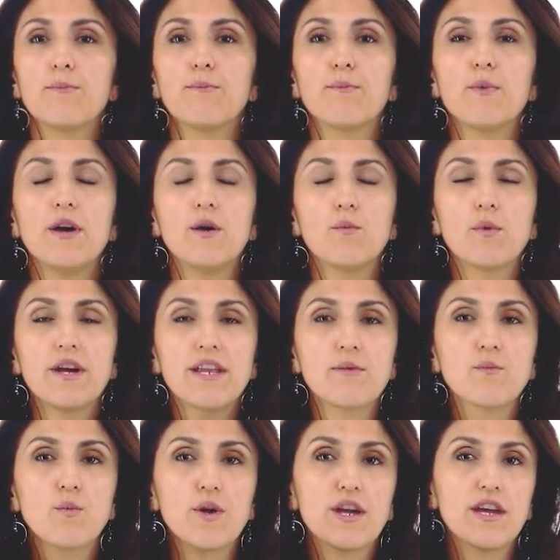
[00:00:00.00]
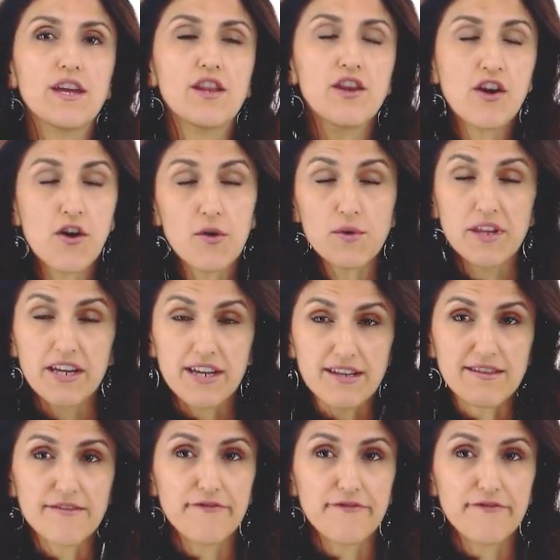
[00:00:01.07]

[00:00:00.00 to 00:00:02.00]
but when we know that